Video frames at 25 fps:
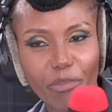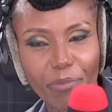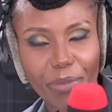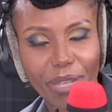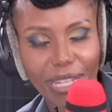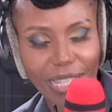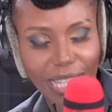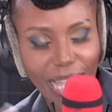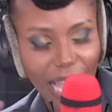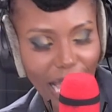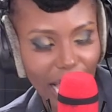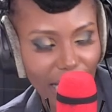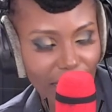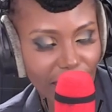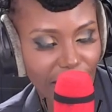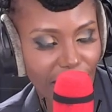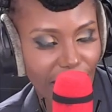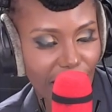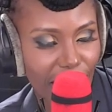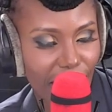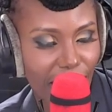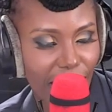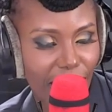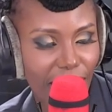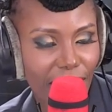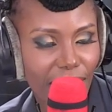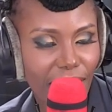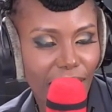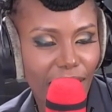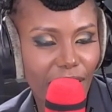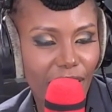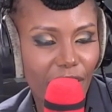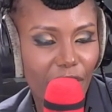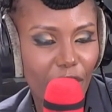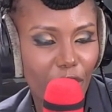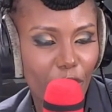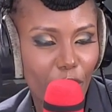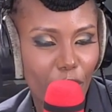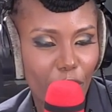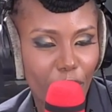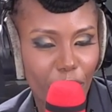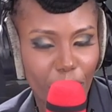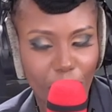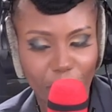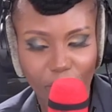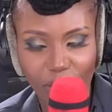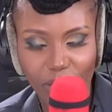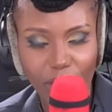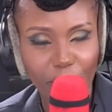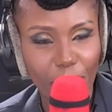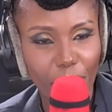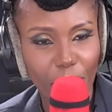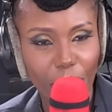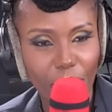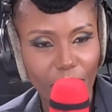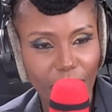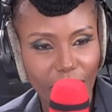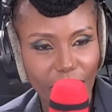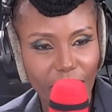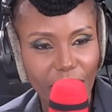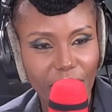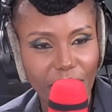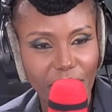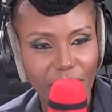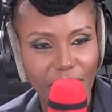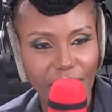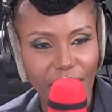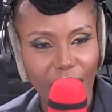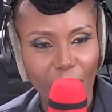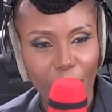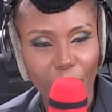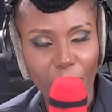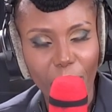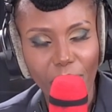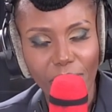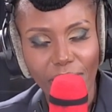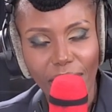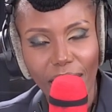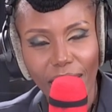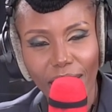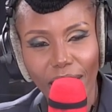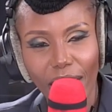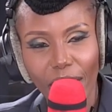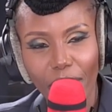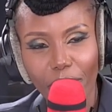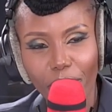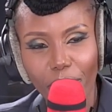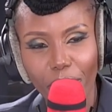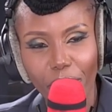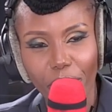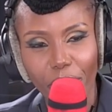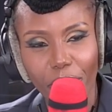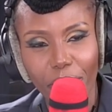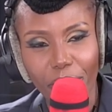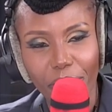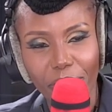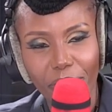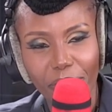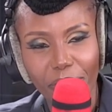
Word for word: you've been casting, you know, for several years now. What was that like for you?